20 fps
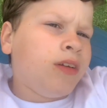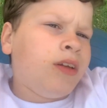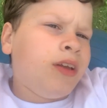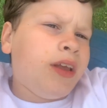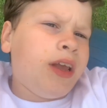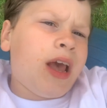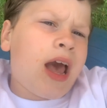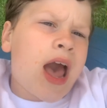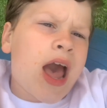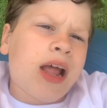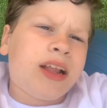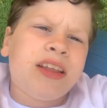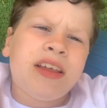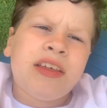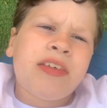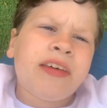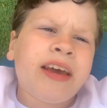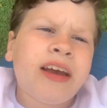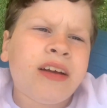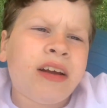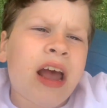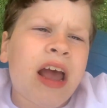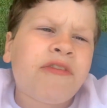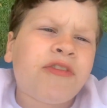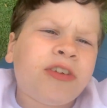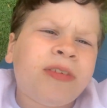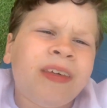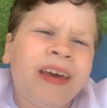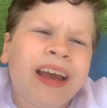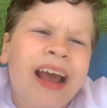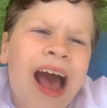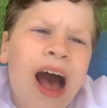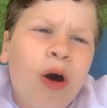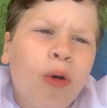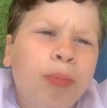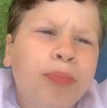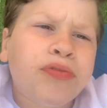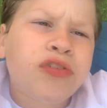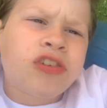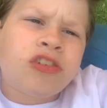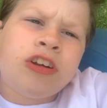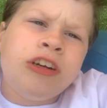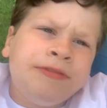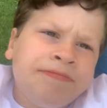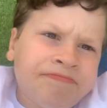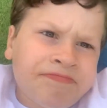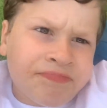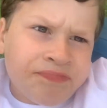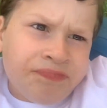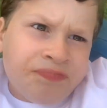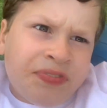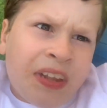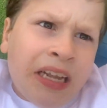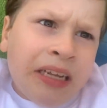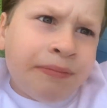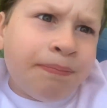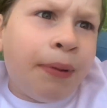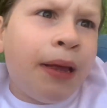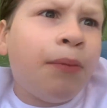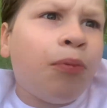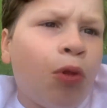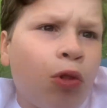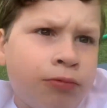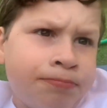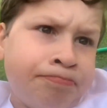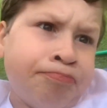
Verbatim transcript: yeah, anything, everything helps. People.